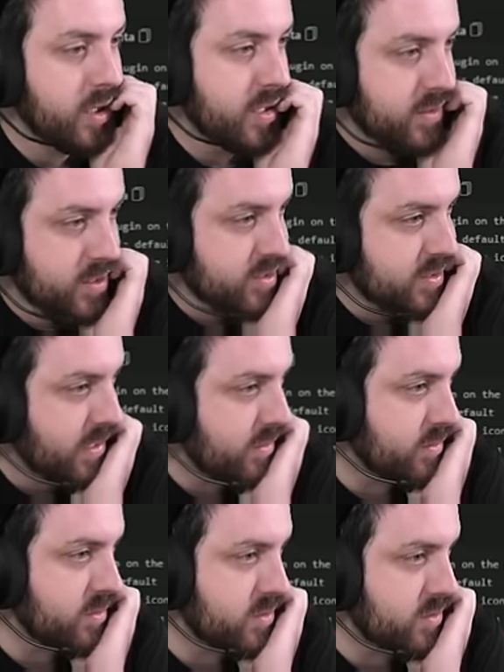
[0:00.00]
Does that
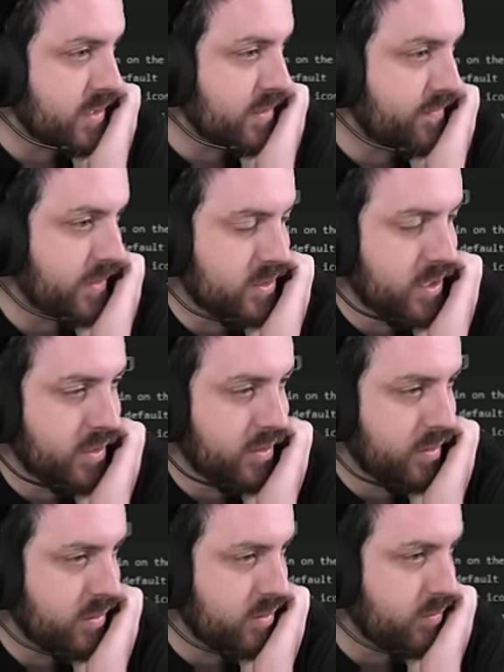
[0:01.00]
uh, does that affect
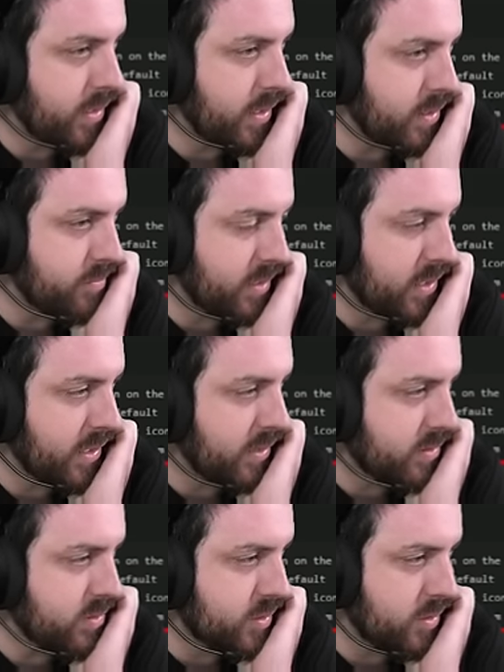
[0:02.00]
the the way other
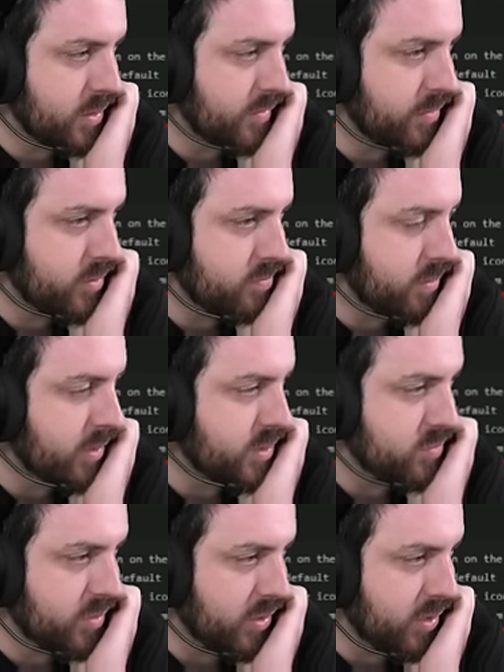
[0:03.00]
mechanics, uh, other
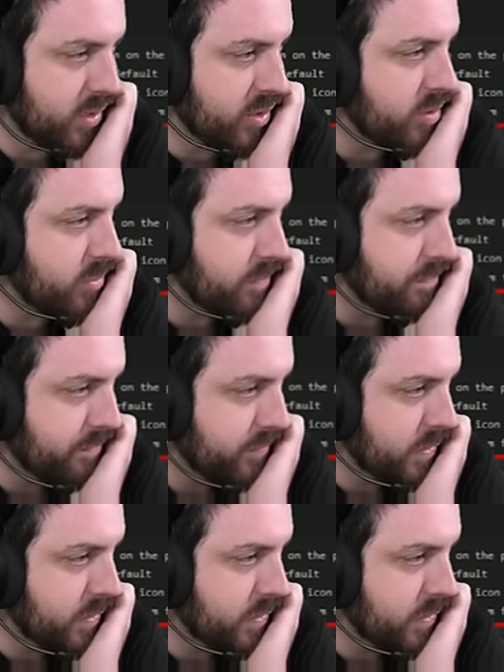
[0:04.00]
plugins work? I don't know, man.